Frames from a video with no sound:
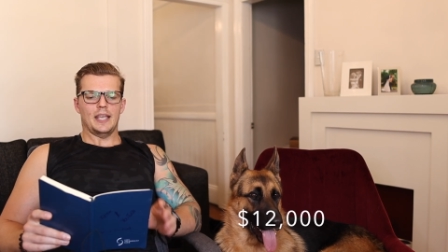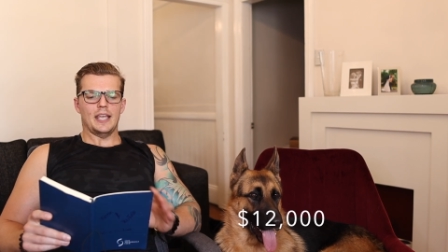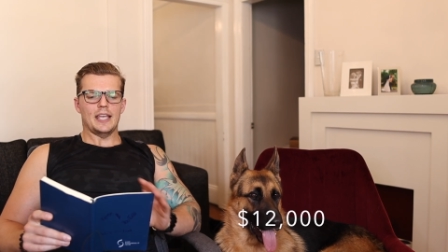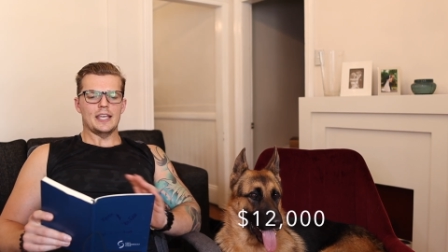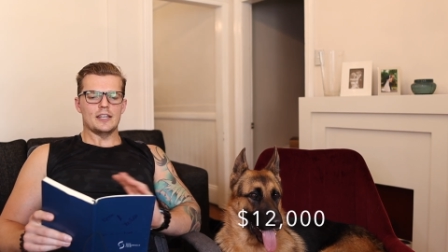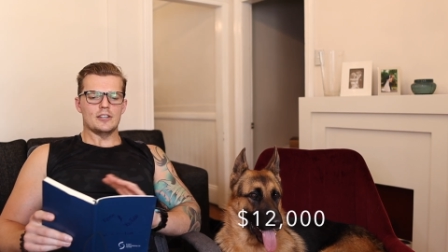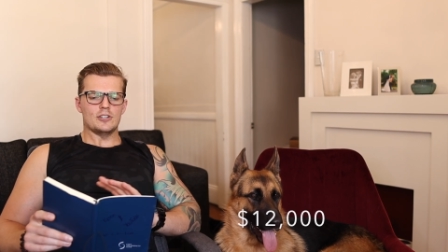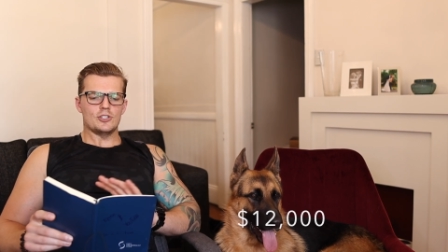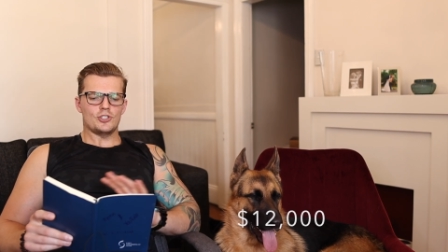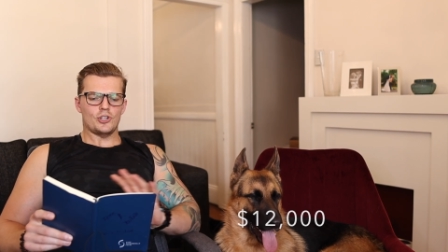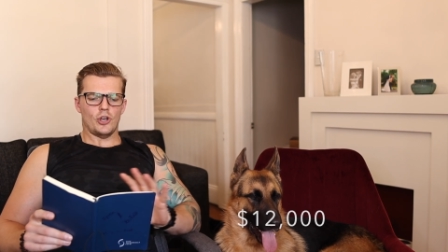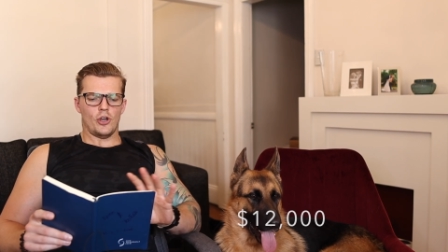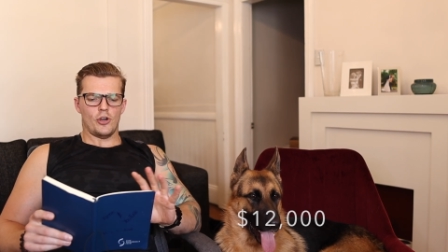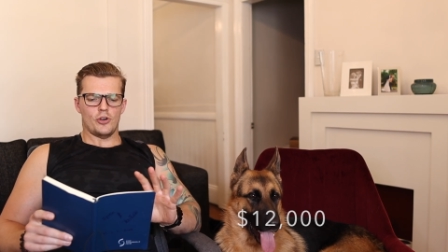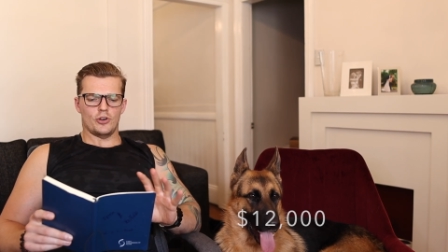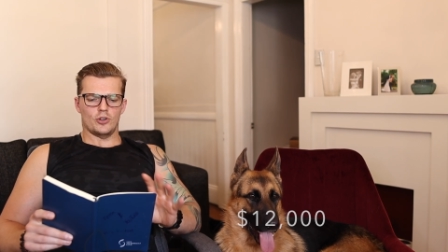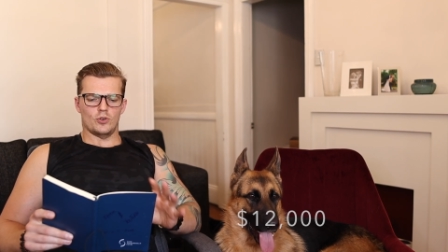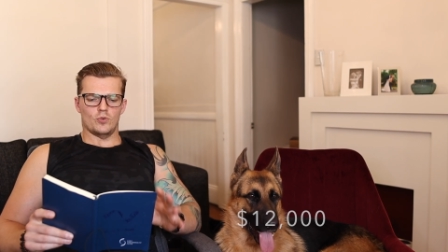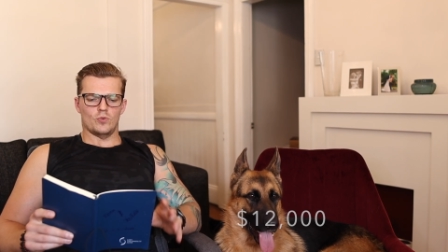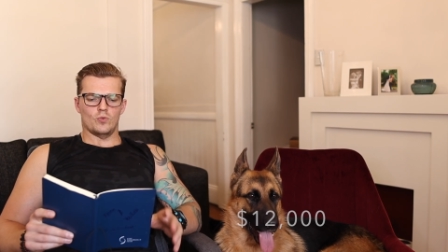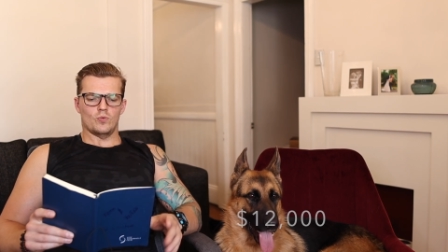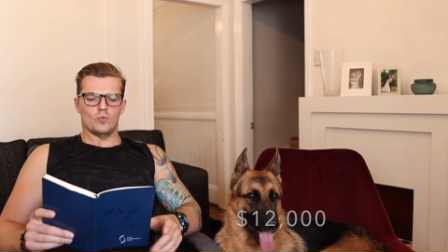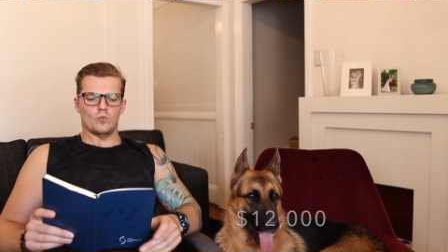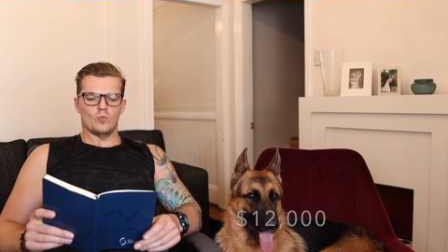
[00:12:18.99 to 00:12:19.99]
in
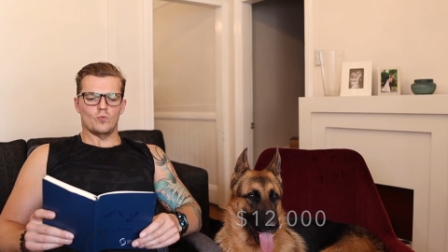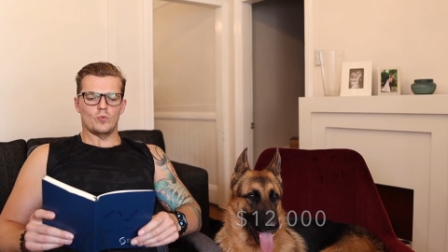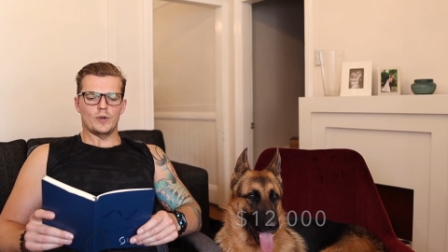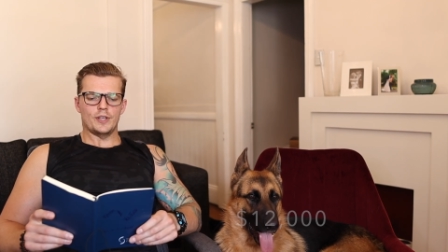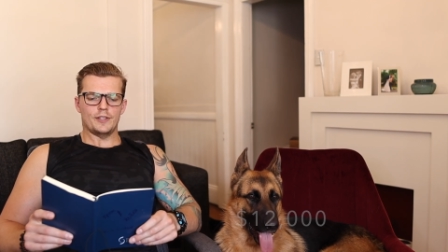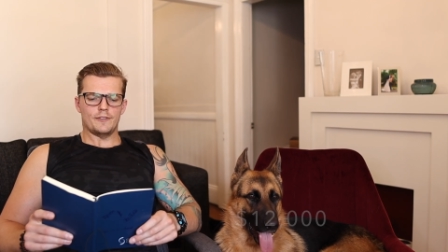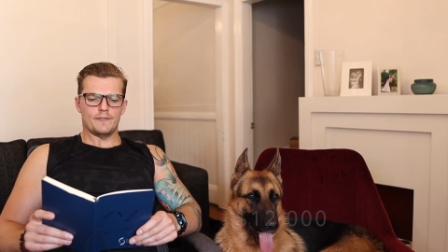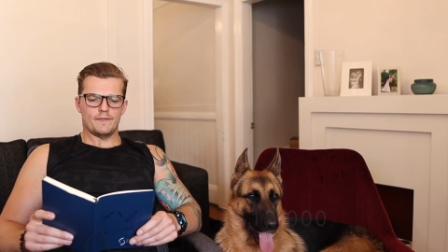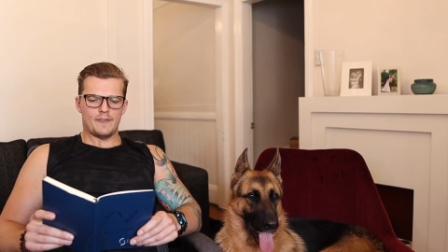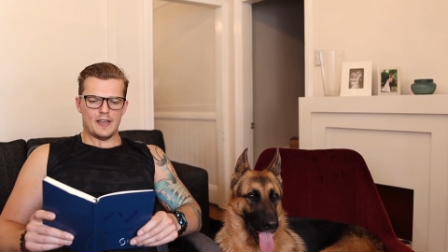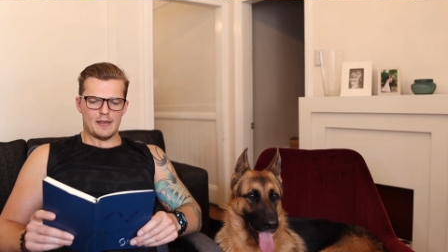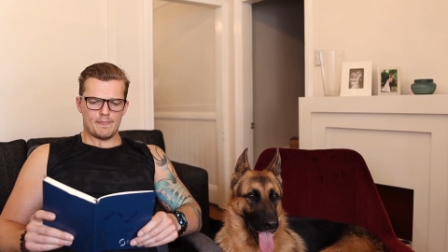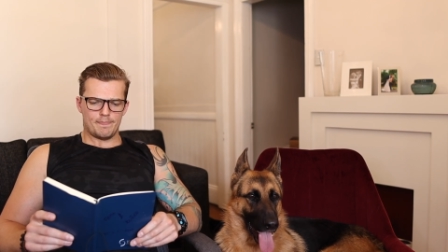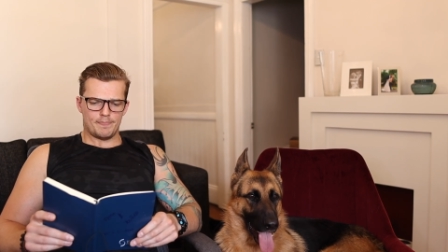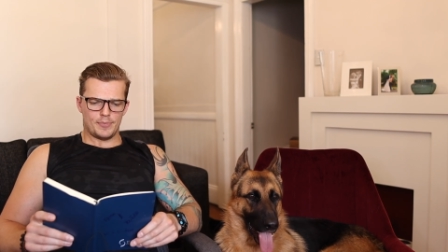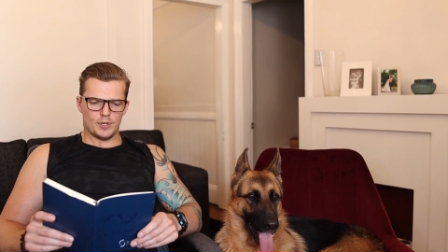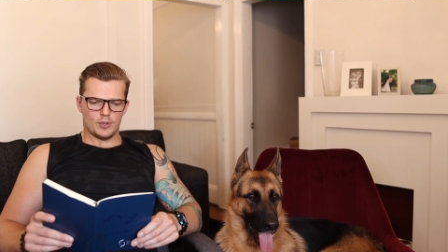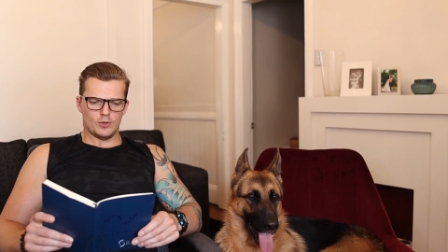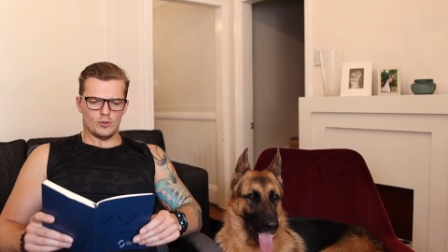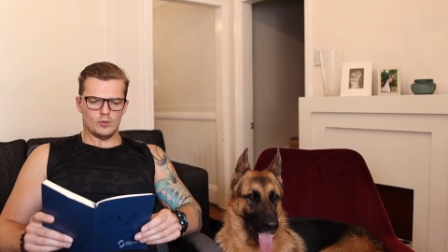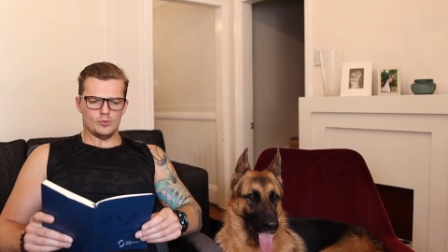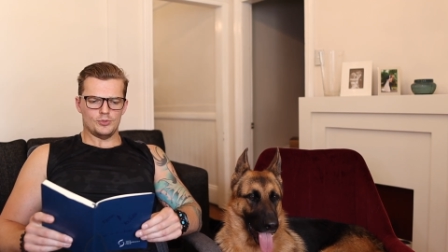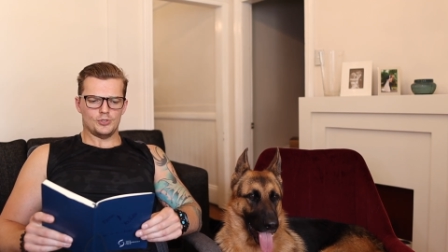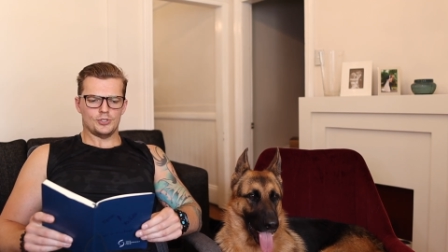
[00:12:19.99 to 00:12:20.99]
total with vet
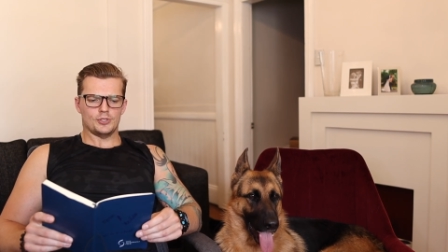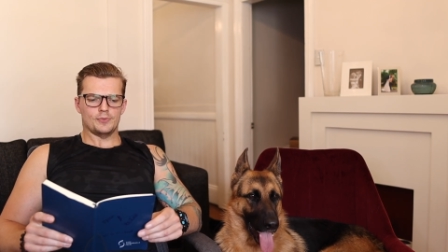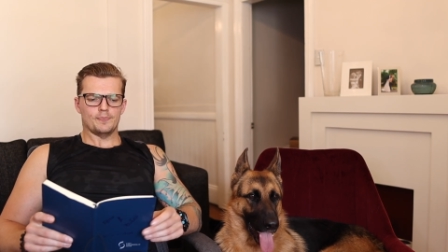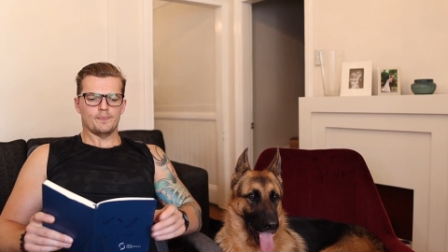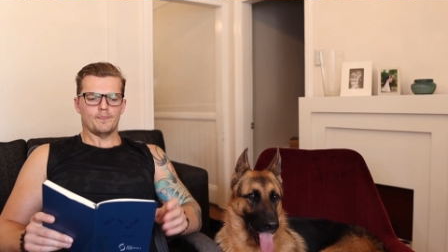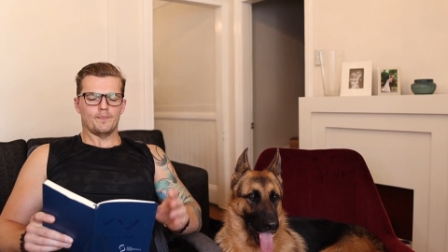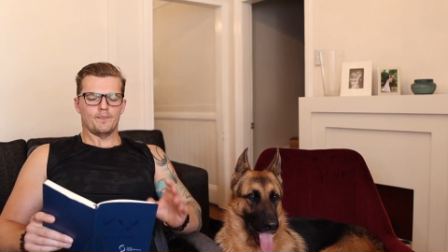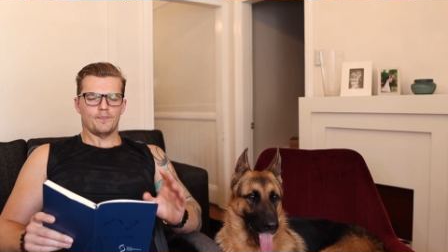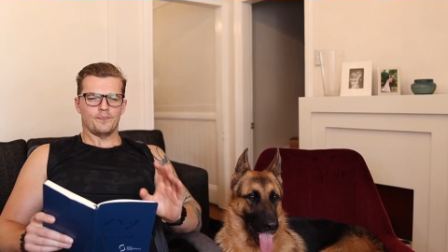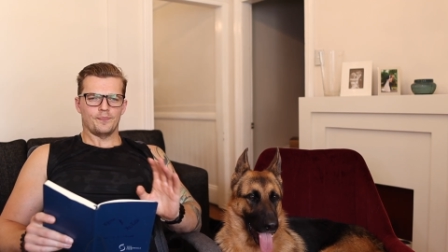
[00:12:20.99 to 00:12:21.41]
bills